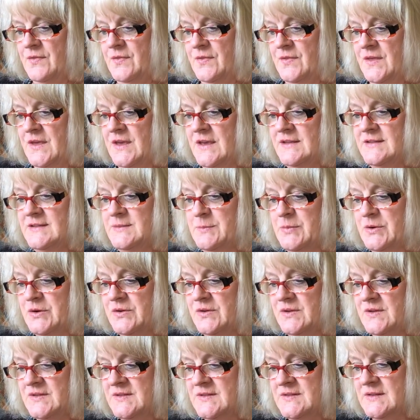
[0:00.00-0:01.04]
These
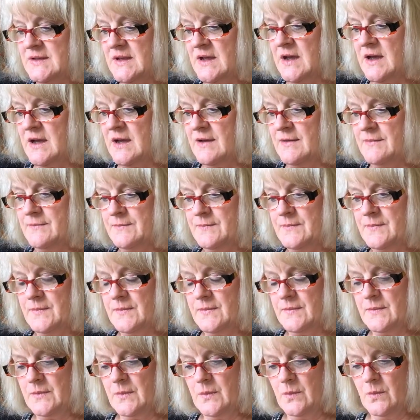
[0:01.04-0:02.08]
books,
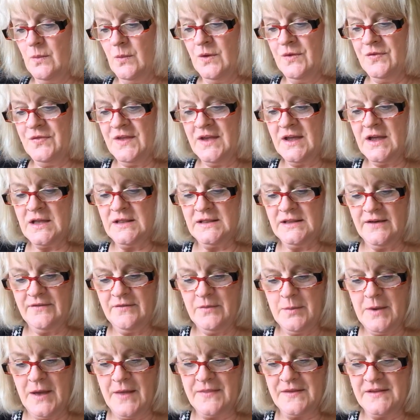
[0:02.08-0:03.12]
one thing I love
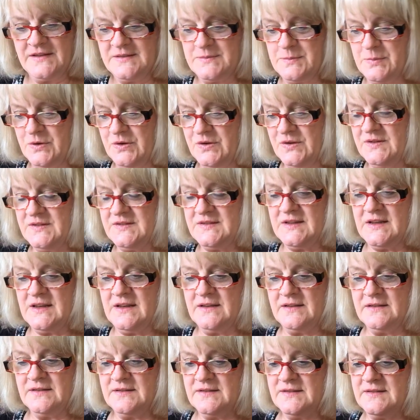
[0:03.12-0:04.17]
about these books
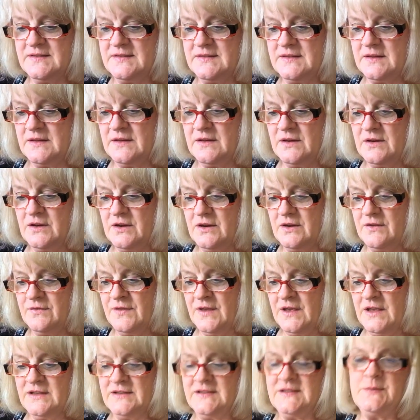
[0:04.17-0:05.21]
is
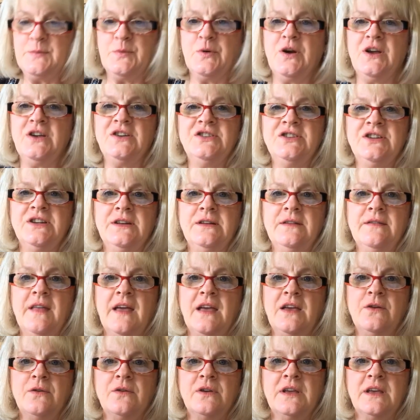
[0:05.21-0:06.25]
the inspiration
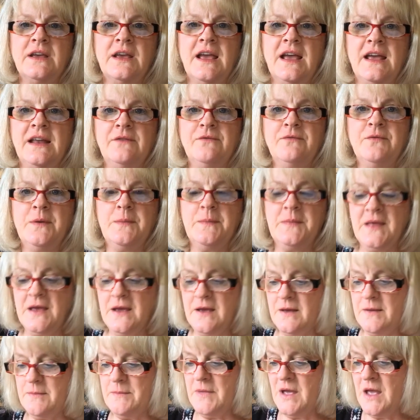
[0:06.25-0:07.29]
that you can gain from
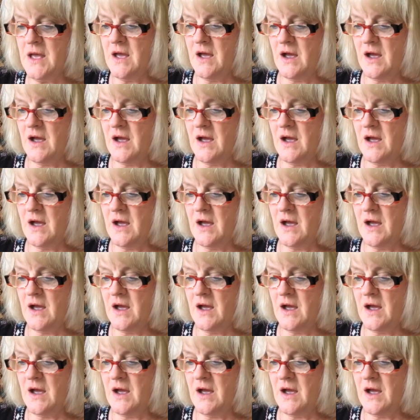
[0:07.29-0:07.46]
them.